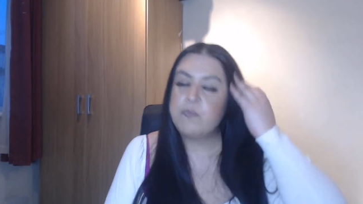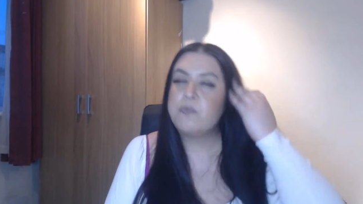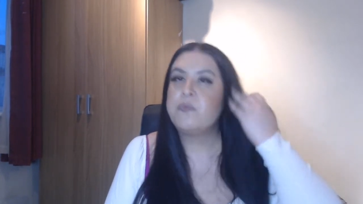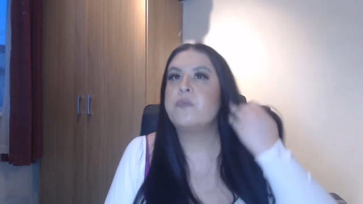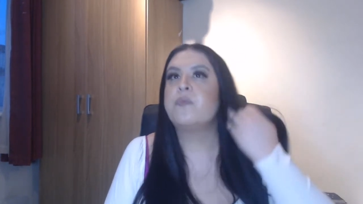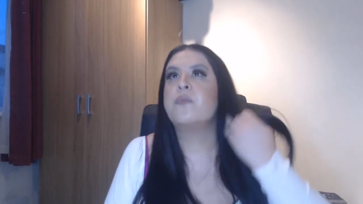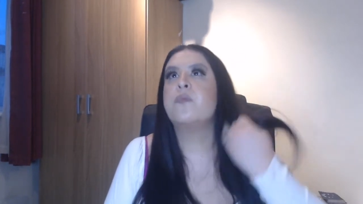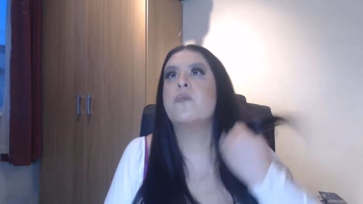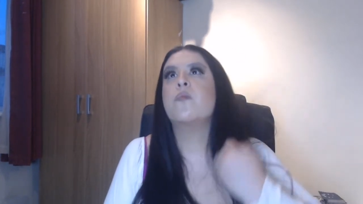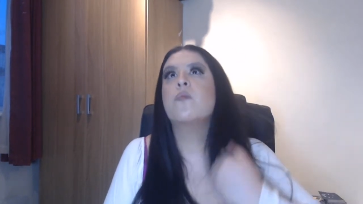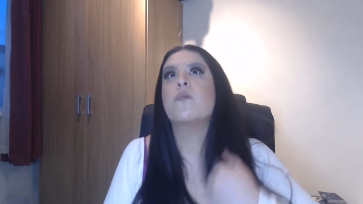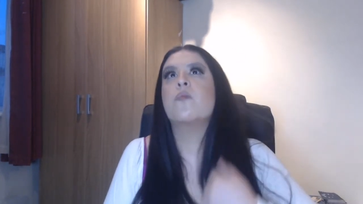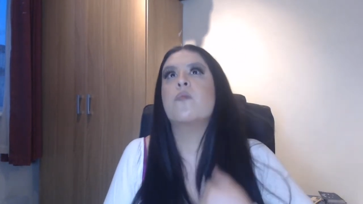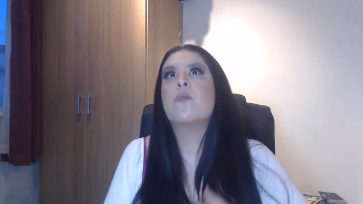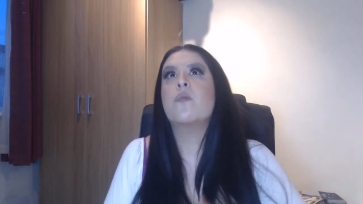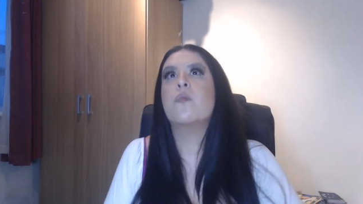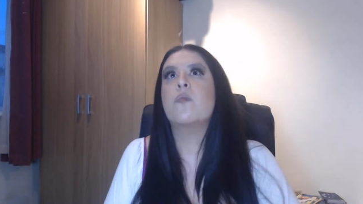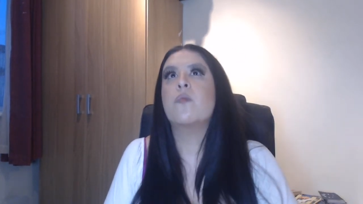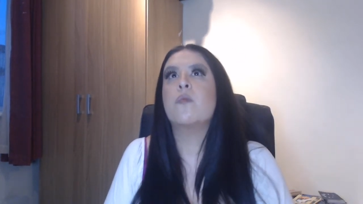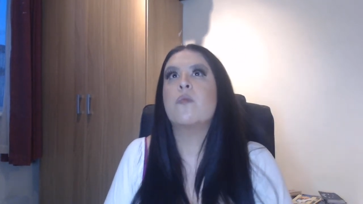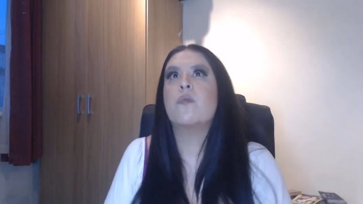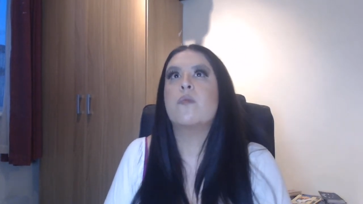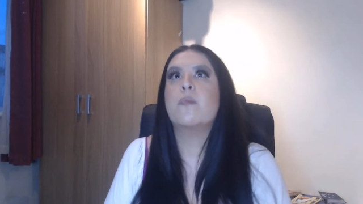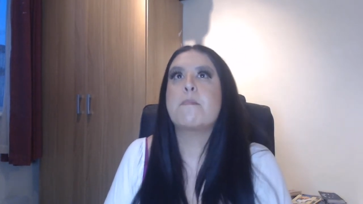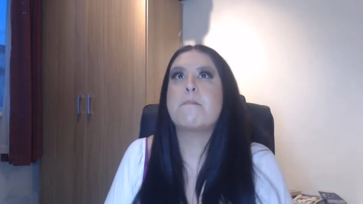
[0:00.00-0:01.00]

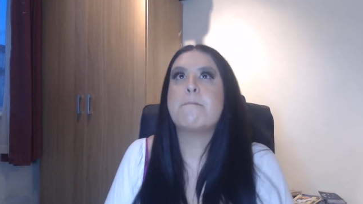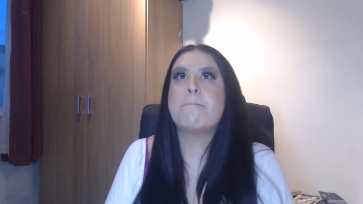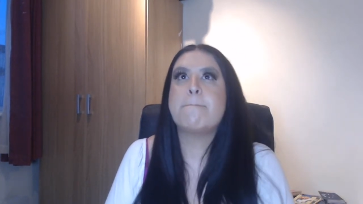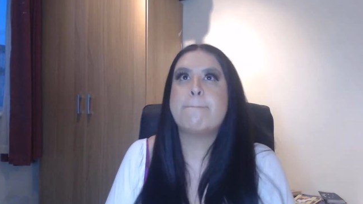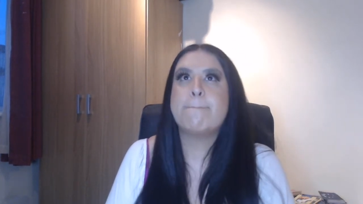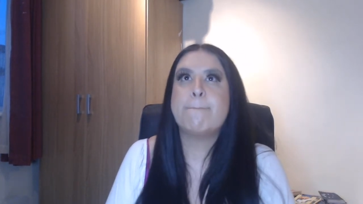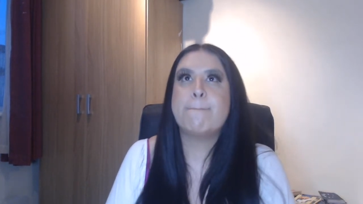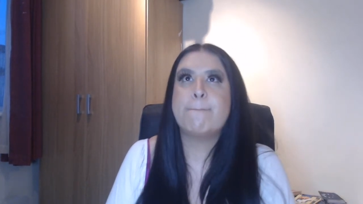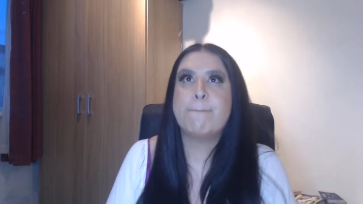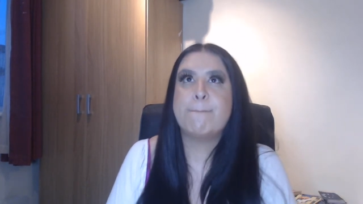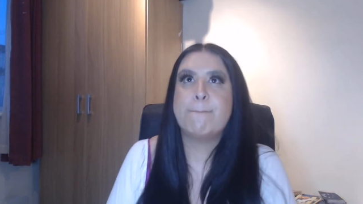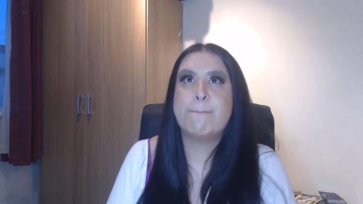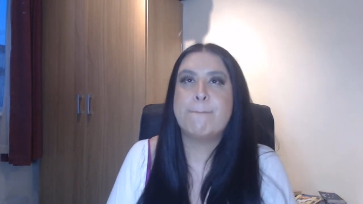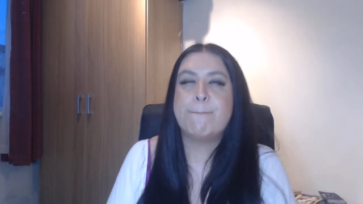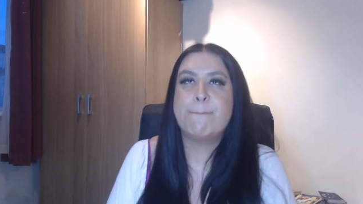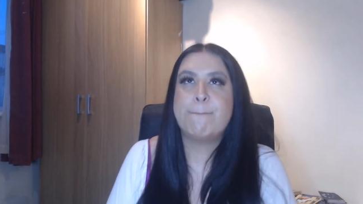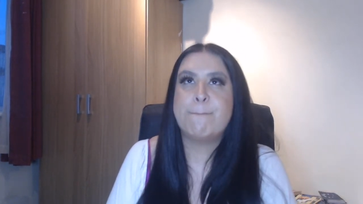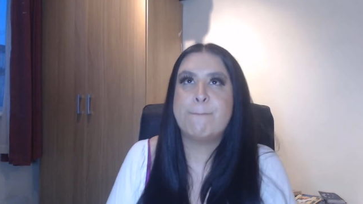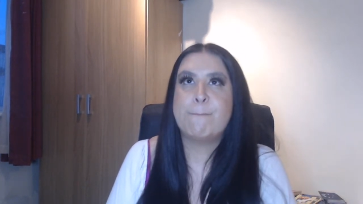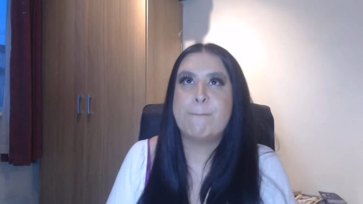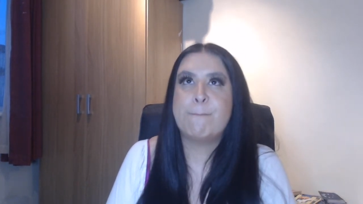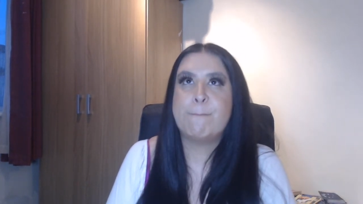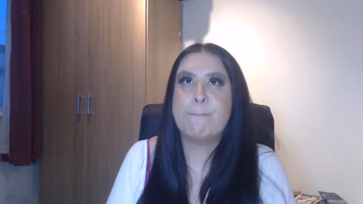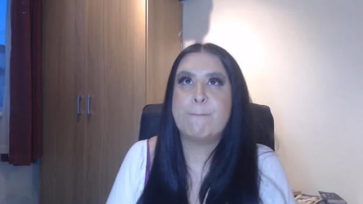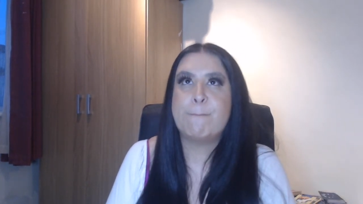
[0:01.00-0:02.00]

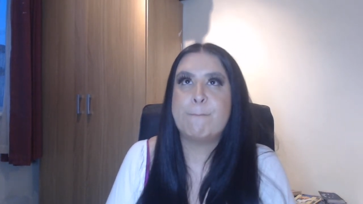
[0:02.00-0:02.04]
(no one is talking)